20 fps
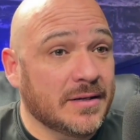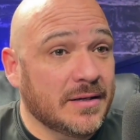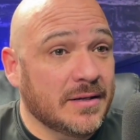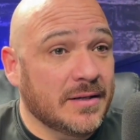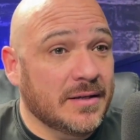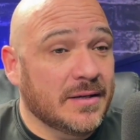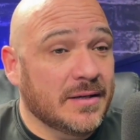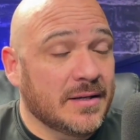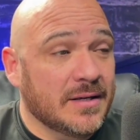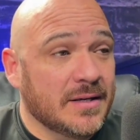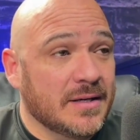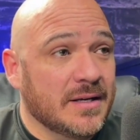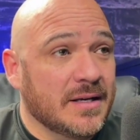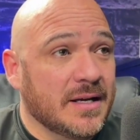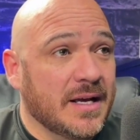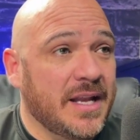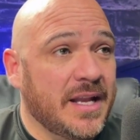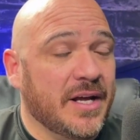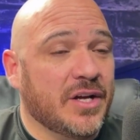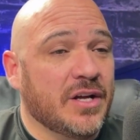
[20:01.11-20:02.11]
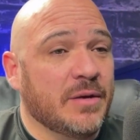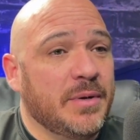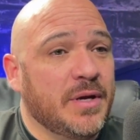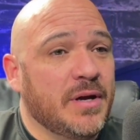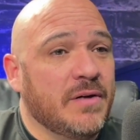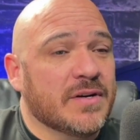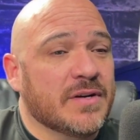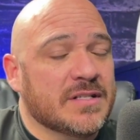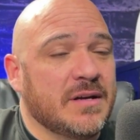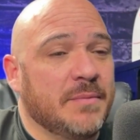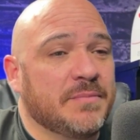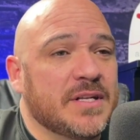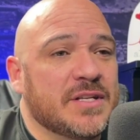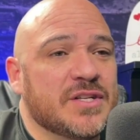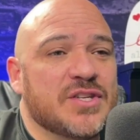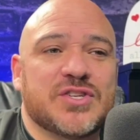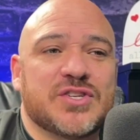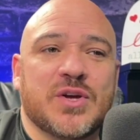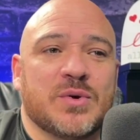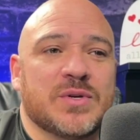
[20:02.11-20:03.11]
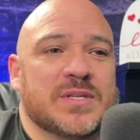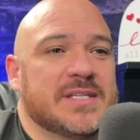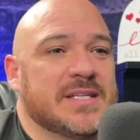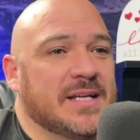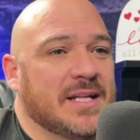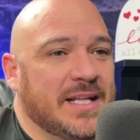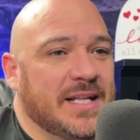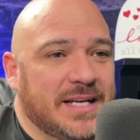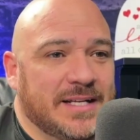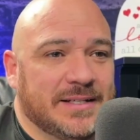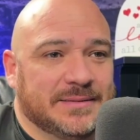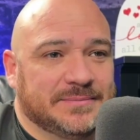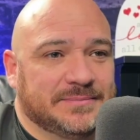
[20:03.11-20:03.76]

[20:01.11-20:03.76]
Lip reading: And it could be over something so silly.